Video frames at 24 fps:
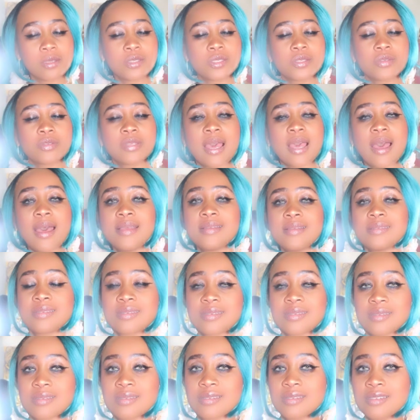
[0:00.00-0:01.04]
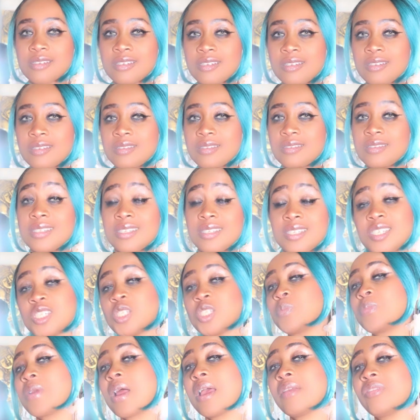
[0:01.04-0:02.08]
So guys, this
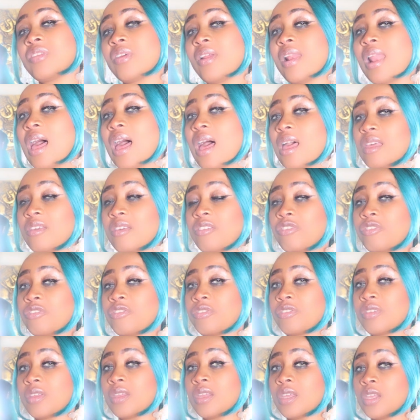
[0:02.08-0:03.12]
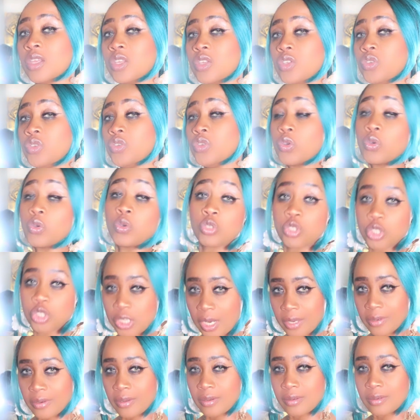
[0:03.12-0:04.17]
is Brighter Life, your
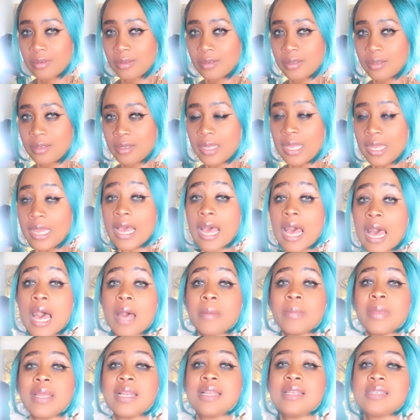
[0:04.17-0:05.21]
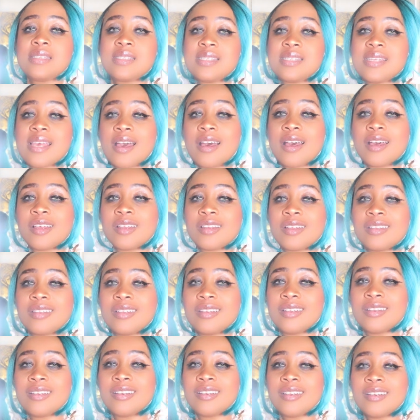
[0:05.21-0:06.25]
channel. I'm Alicia.
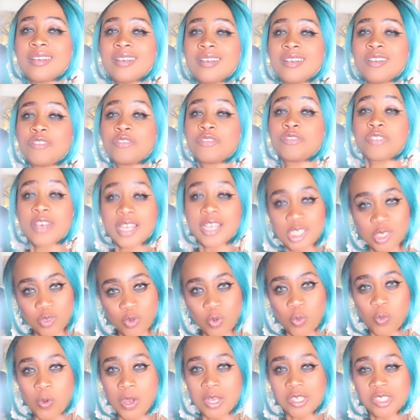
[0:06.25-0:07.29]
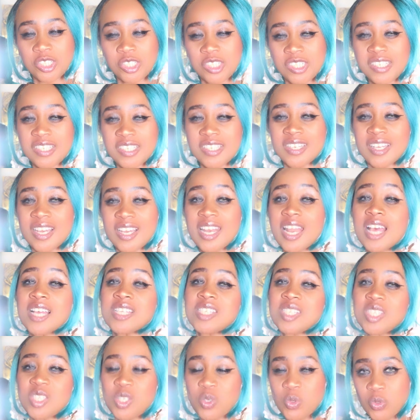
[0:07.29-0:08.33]
Thanks for watching, and I'll
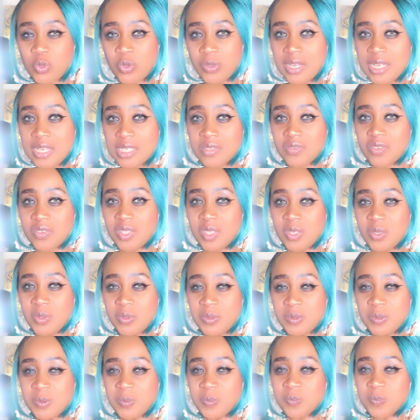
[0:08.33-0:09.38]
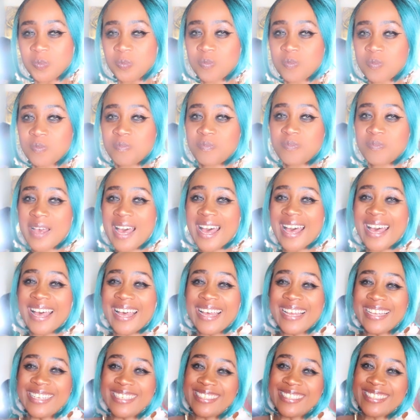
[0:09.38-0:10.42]
see you on the next video.
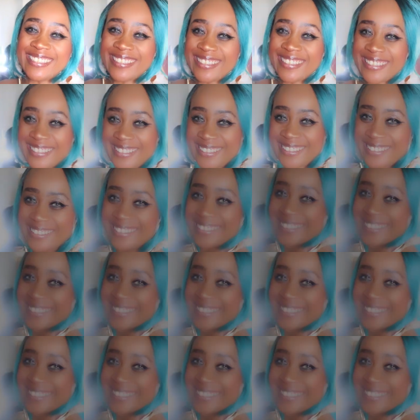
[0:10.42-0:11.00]
Bye!